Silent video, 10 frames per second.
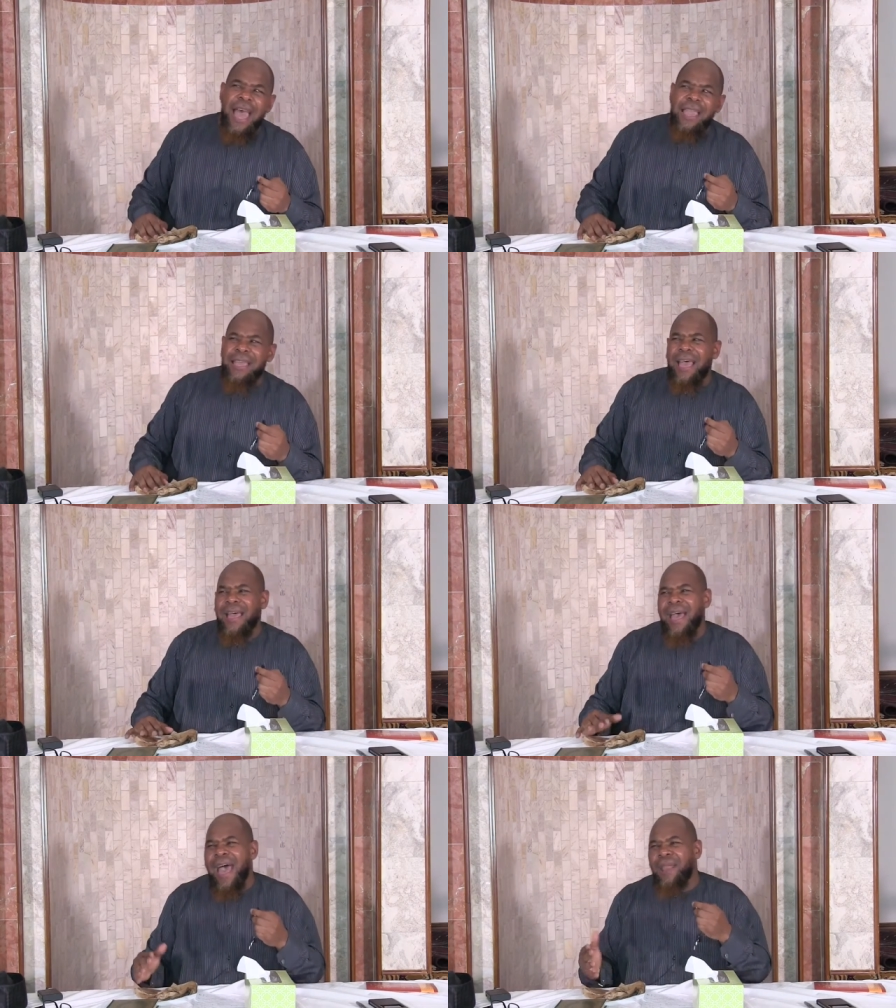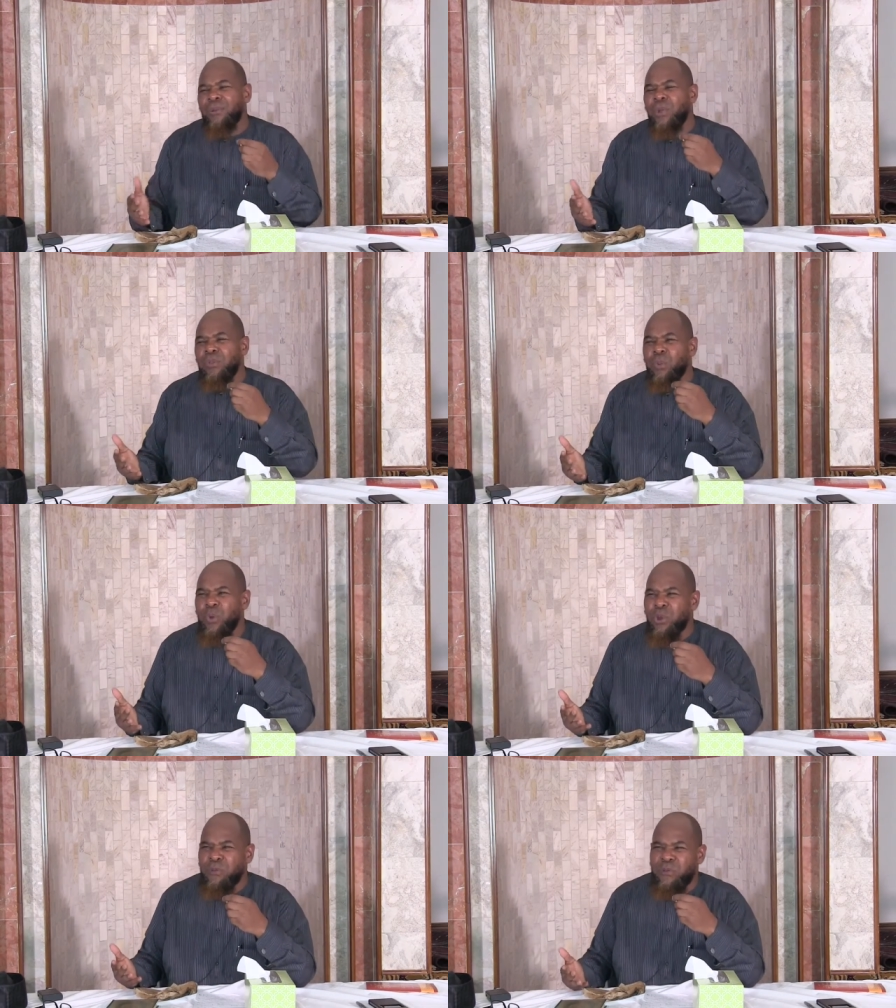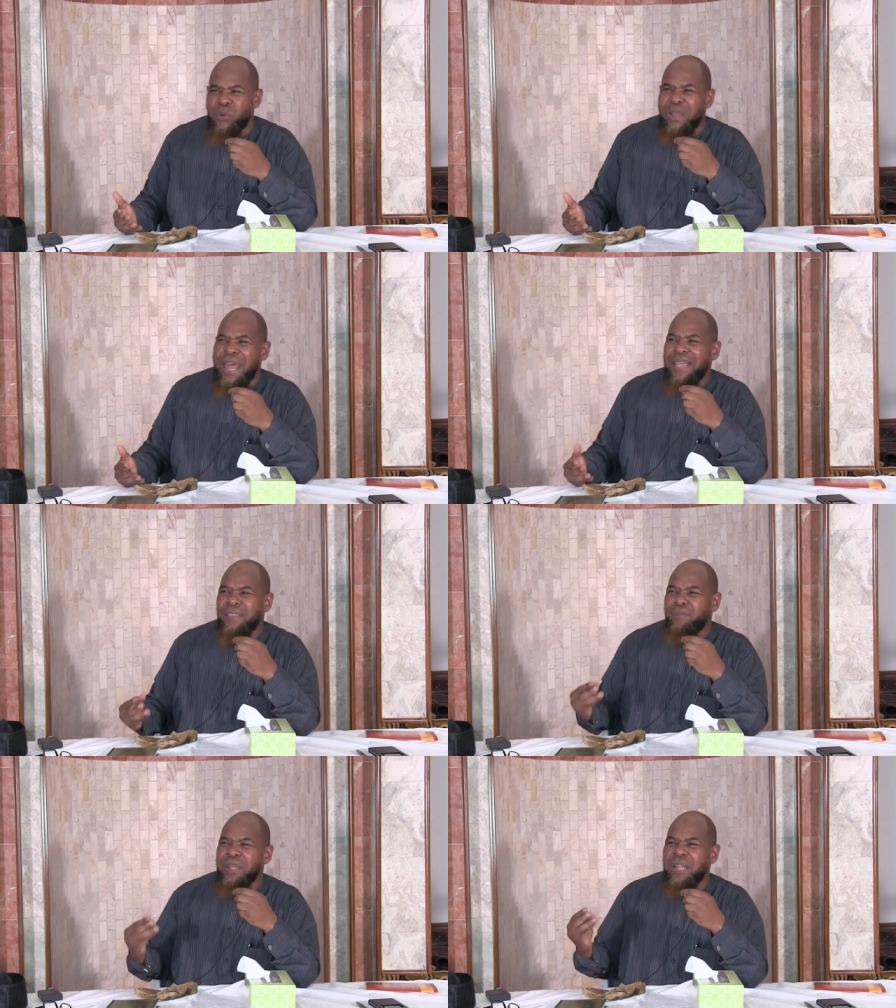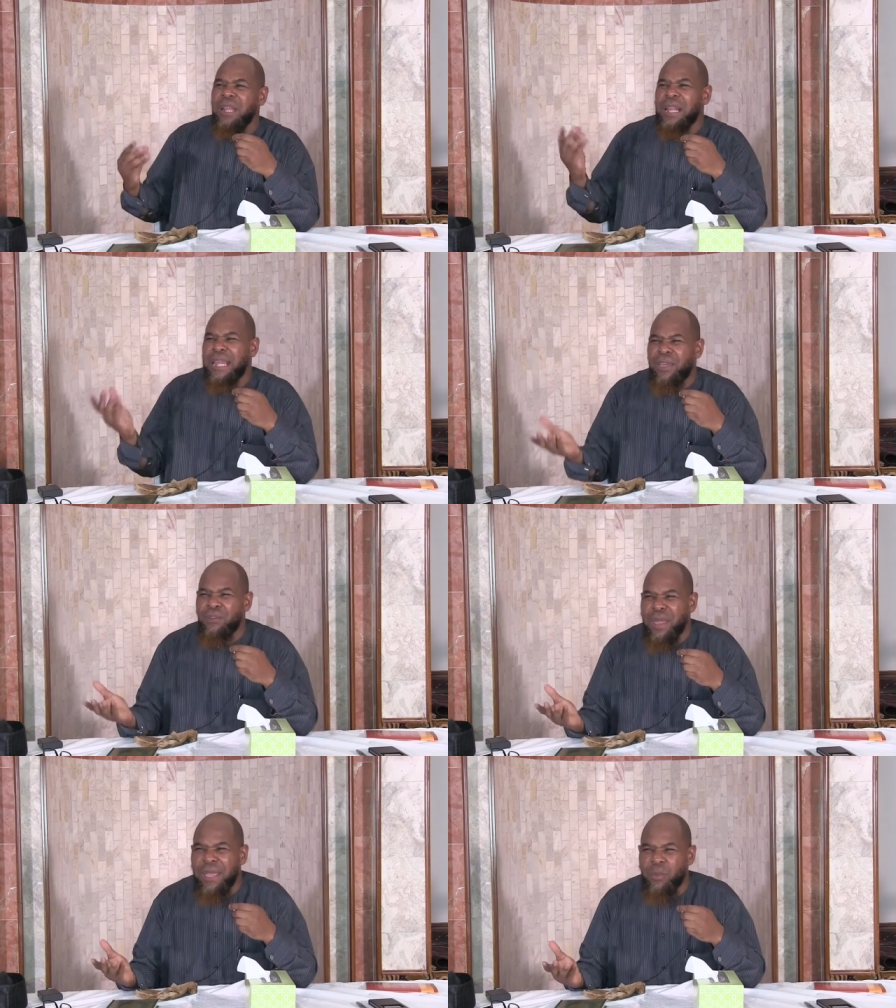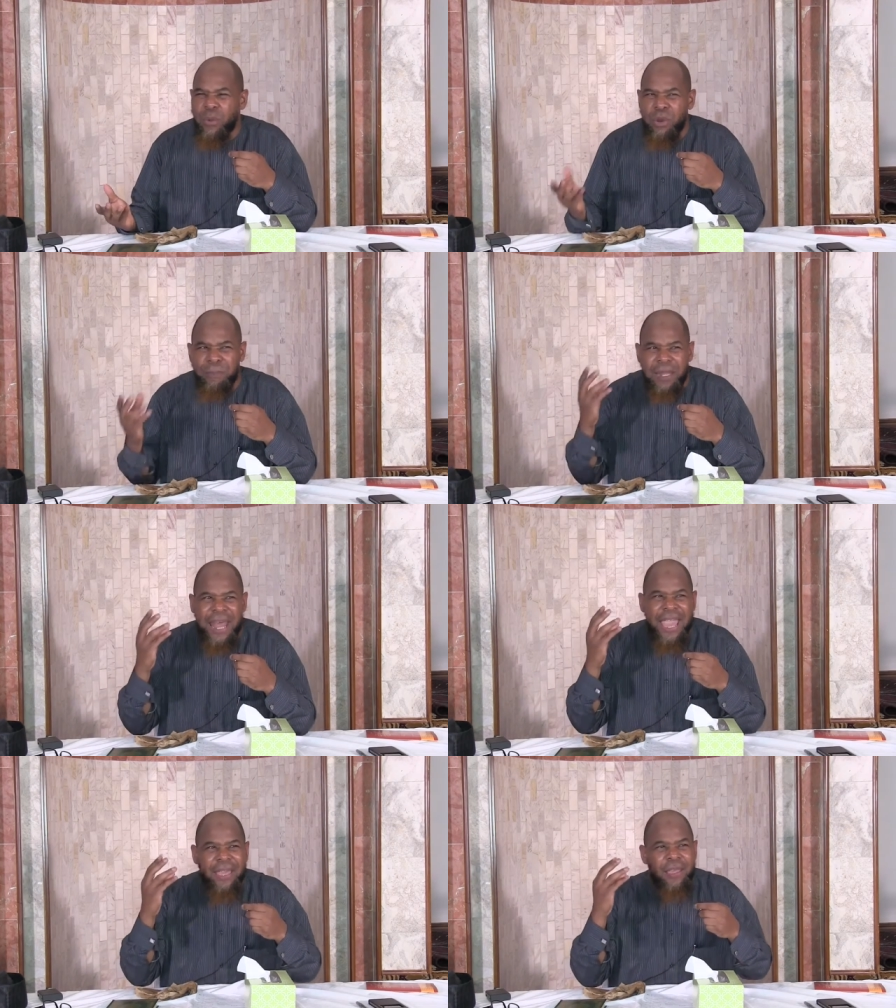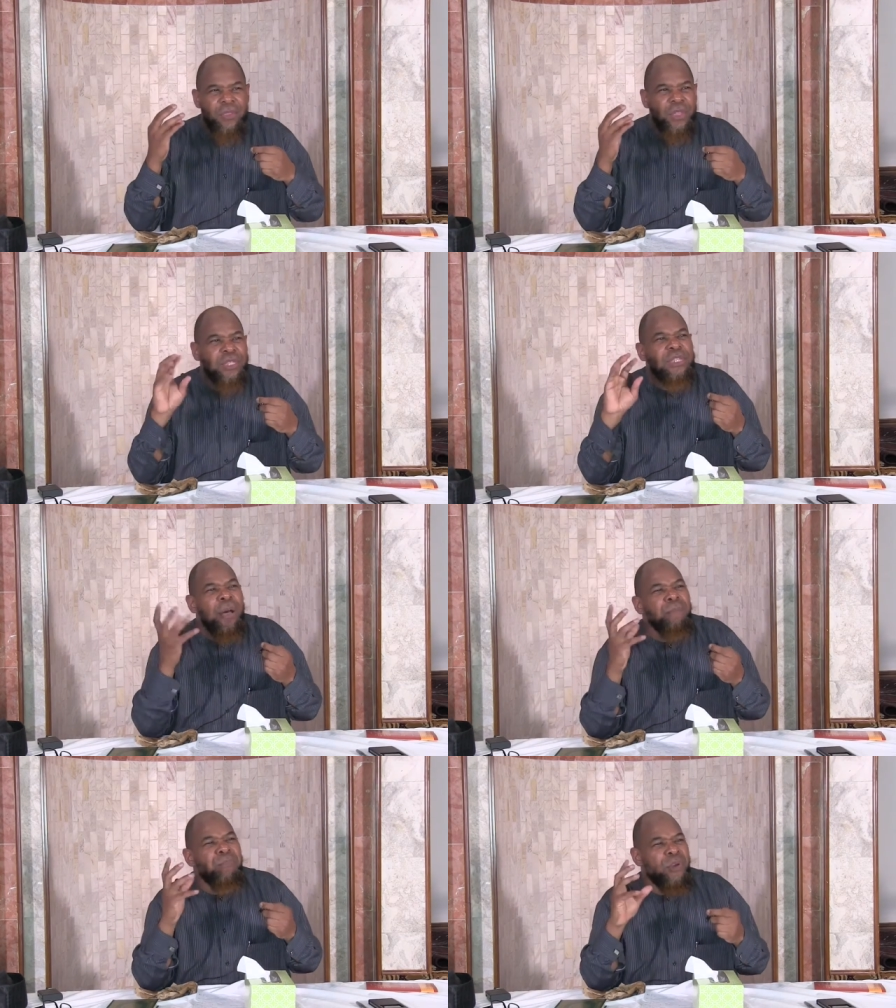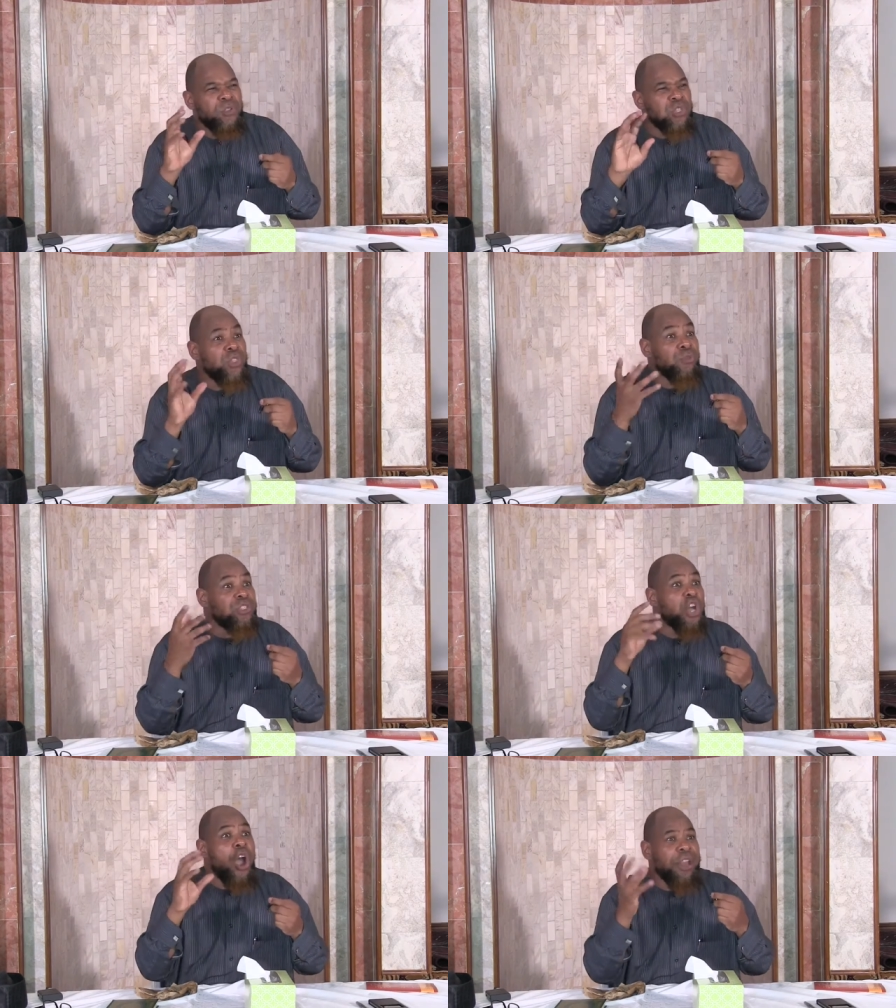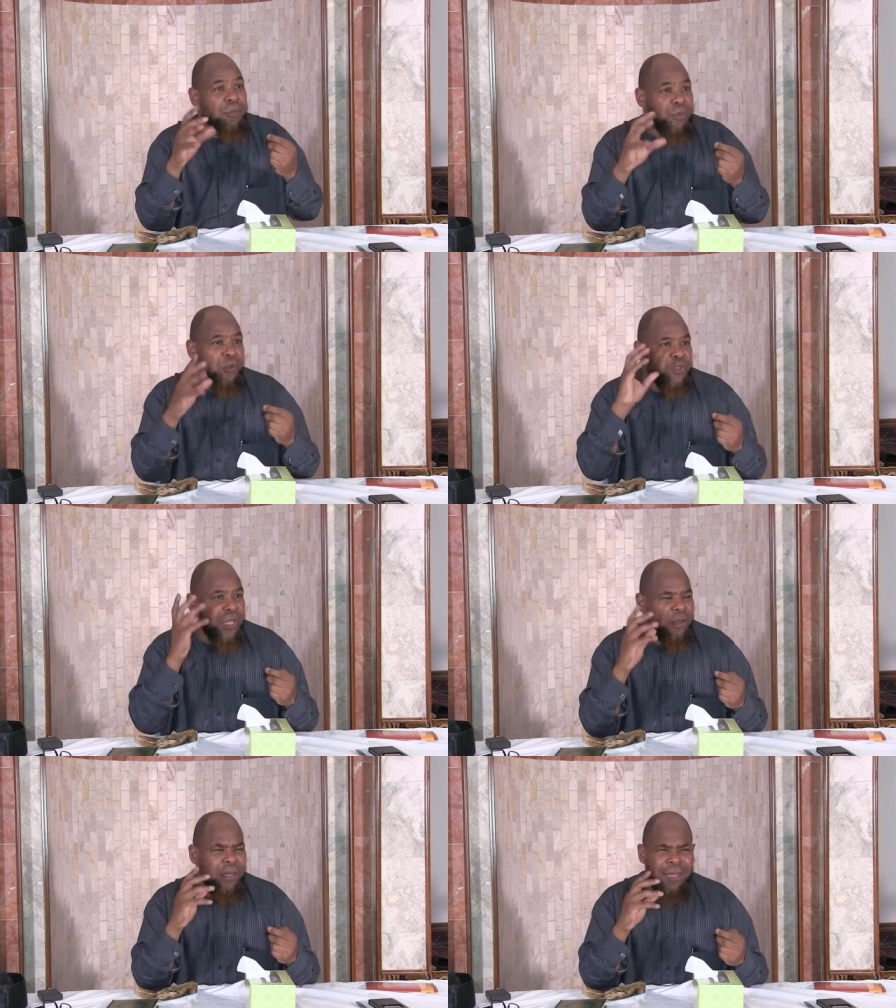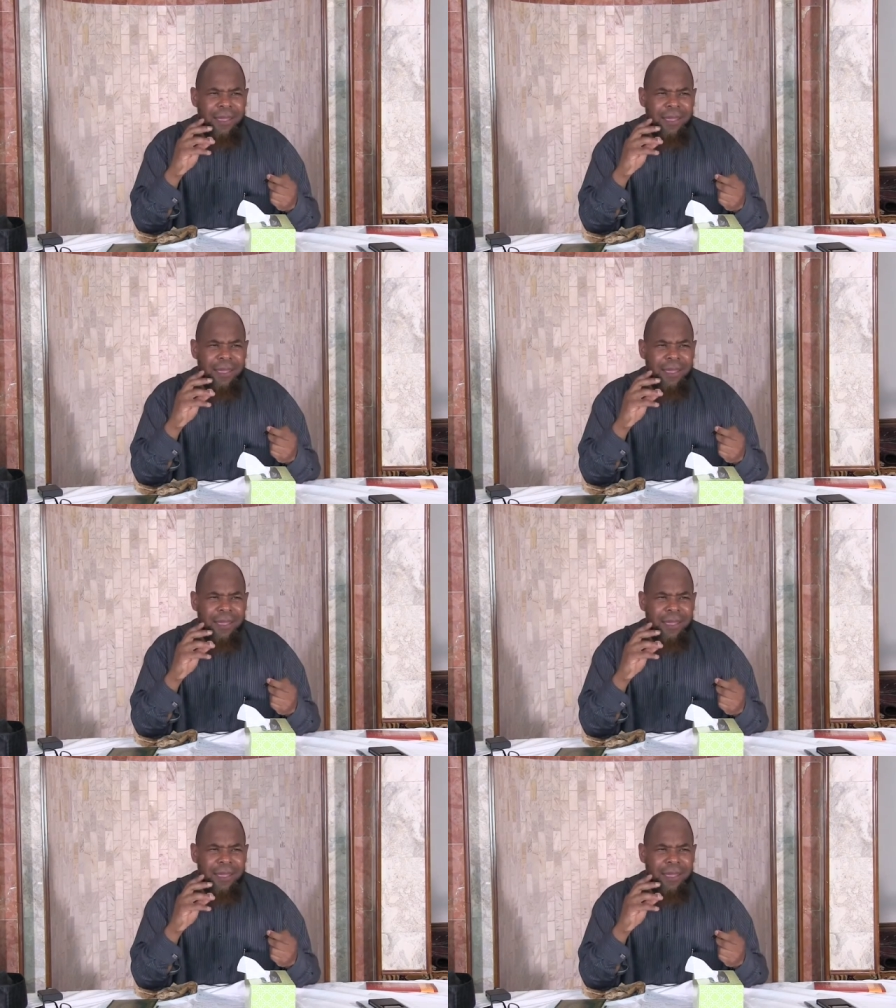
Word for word: I, I don't know the word for it, like the politically correct word, but like the dumb person, the retarded person